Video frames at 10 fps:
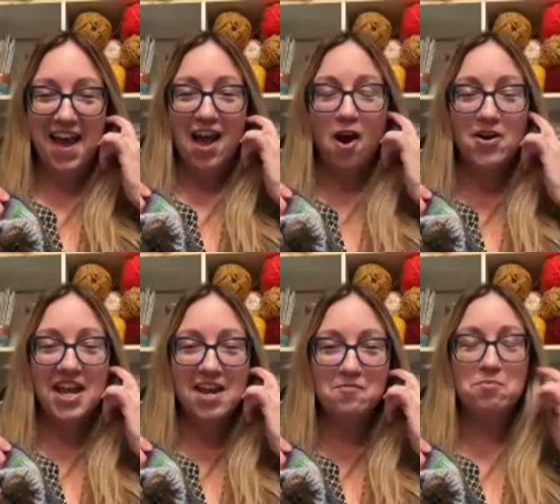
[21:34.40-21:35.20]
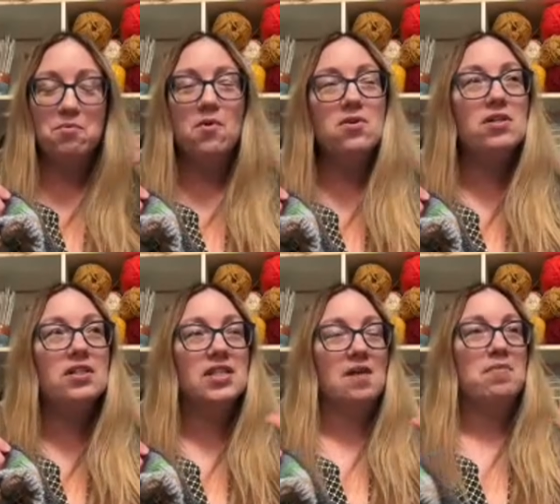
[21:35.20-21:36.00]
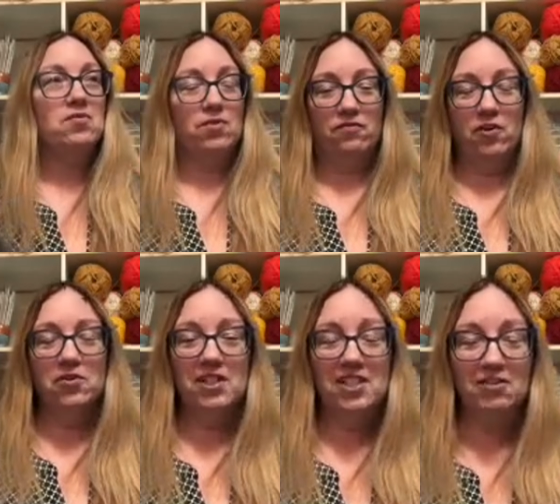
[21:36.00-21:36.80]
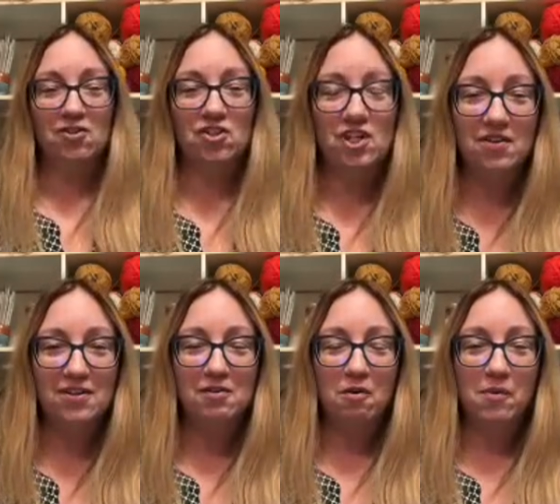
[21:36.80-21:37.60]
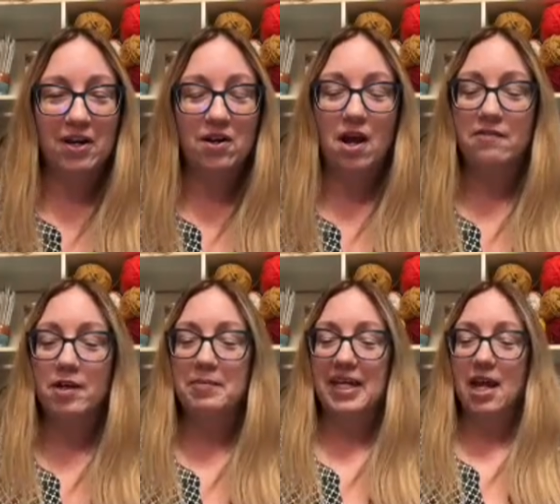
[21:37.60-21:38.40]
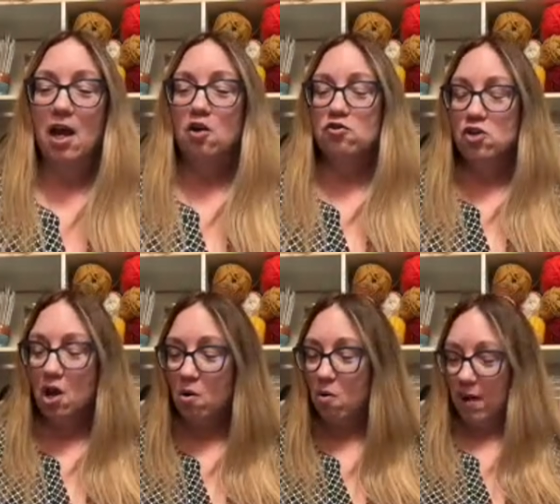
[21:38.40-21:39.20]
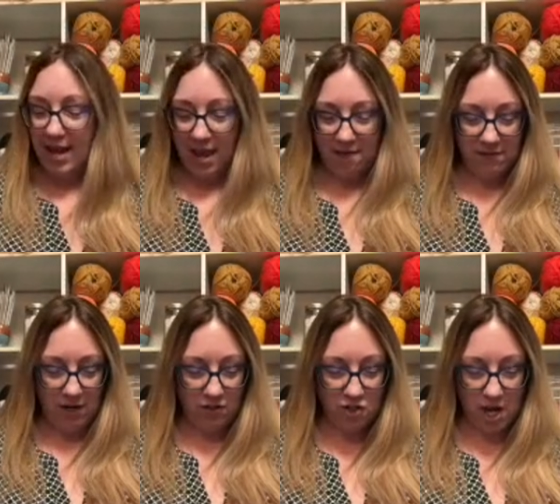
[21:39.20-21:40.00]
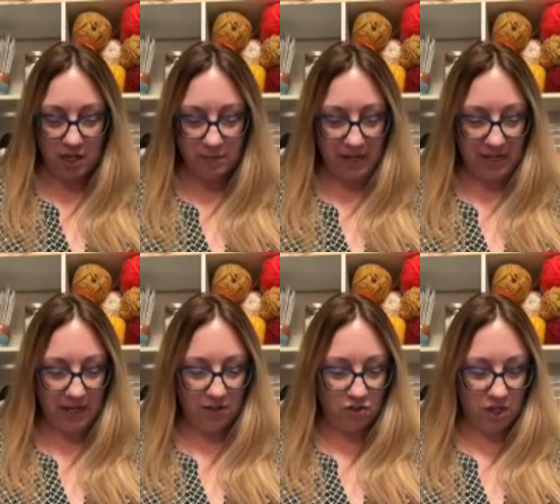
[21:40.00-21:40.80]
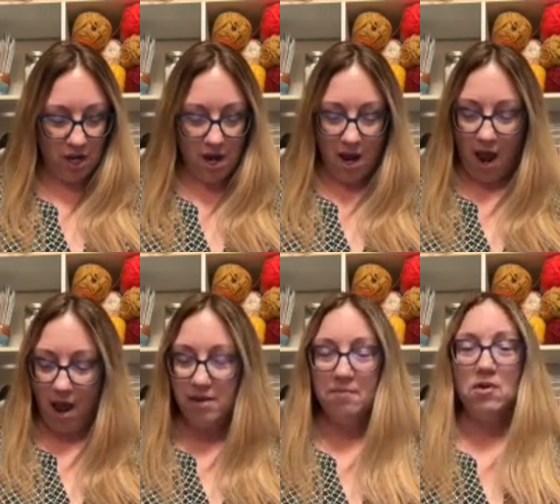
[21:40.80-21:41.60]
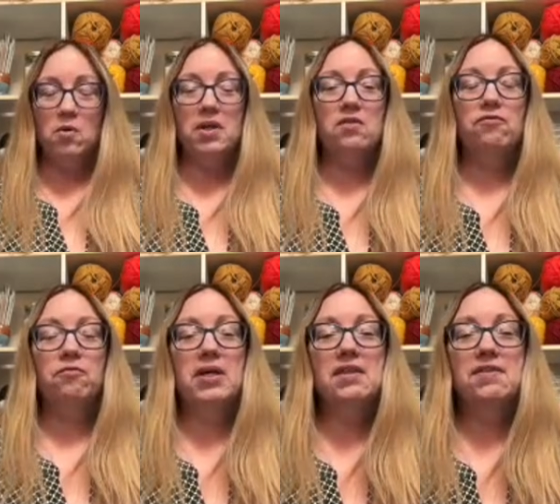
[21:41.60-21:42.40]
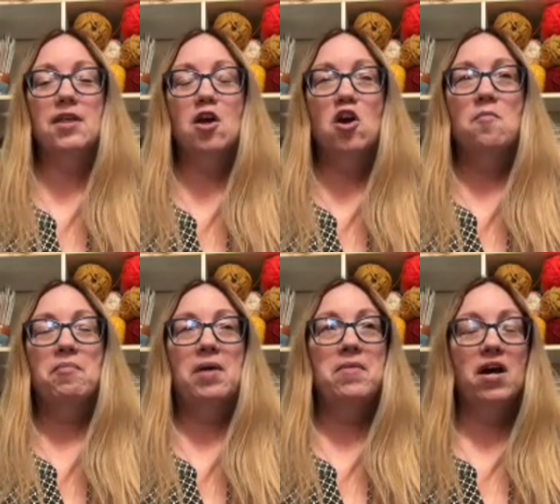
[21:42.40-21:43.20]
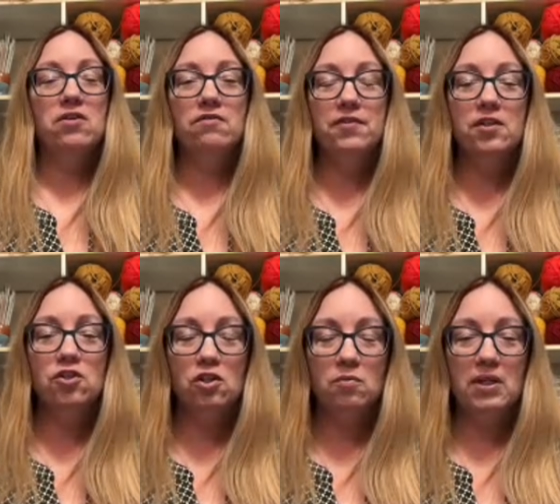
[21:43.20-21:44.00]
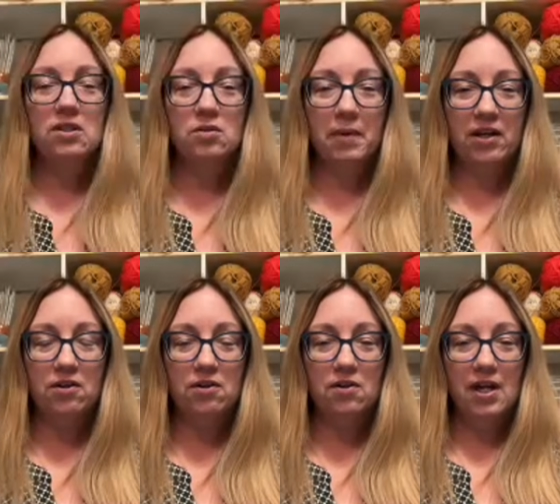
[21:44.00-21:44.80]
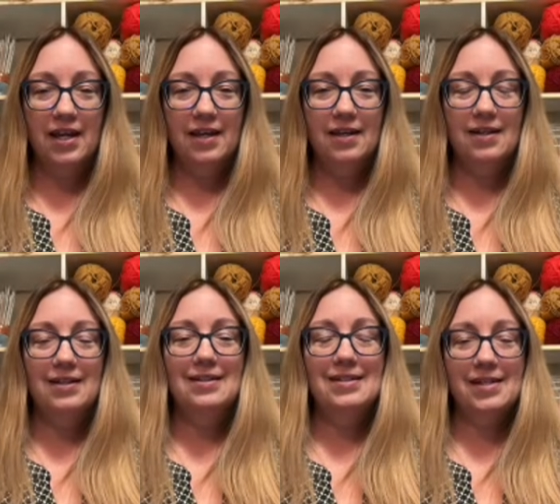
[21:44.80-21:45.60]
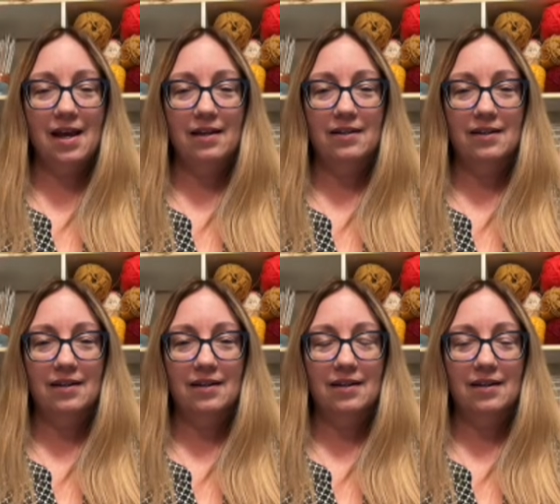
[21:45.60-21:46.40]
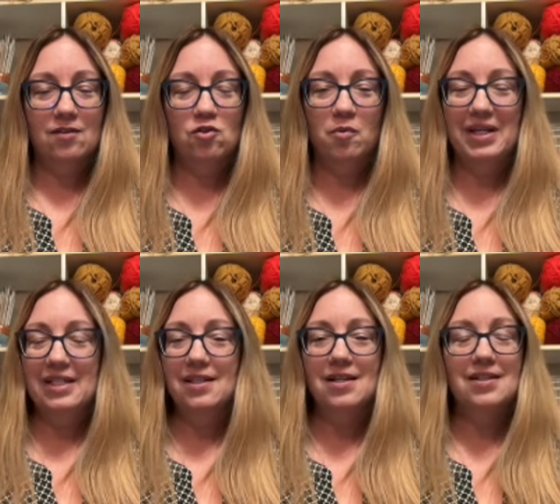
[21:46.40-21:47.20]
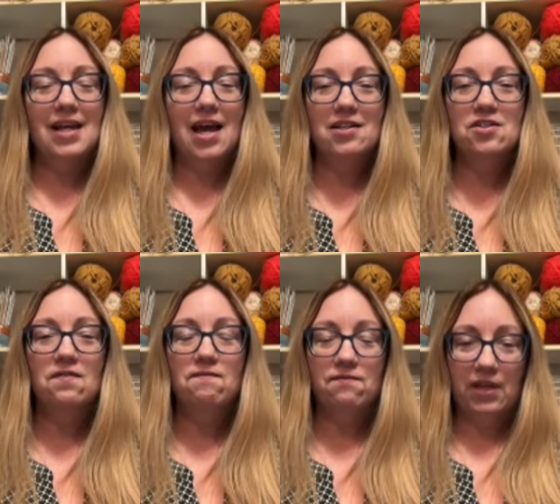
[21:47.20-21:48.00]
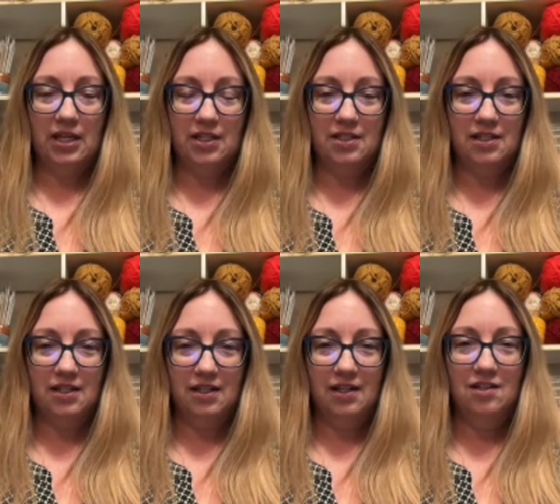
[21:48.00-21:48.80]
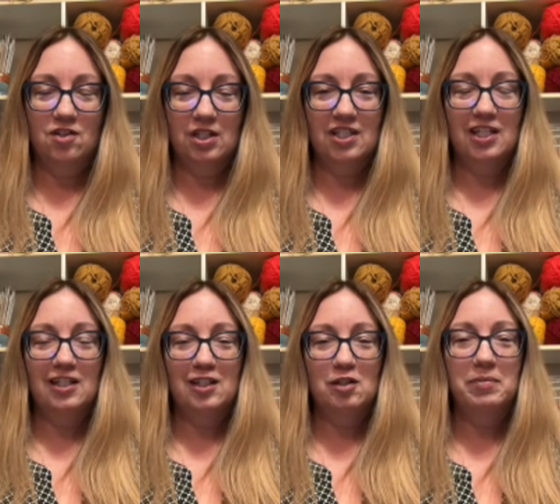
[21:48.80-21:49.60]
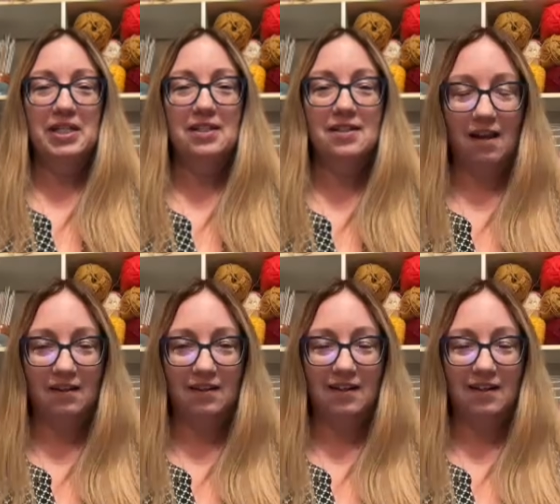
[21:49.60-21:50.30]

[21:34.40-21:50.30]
Okay, rules have been reversed here. Cheryl, you are wearing off on me. No, I have not checked my gauge. I am going with my motto for the 2-week sweater is done. Nobody says it has to fit. It just needs to be done.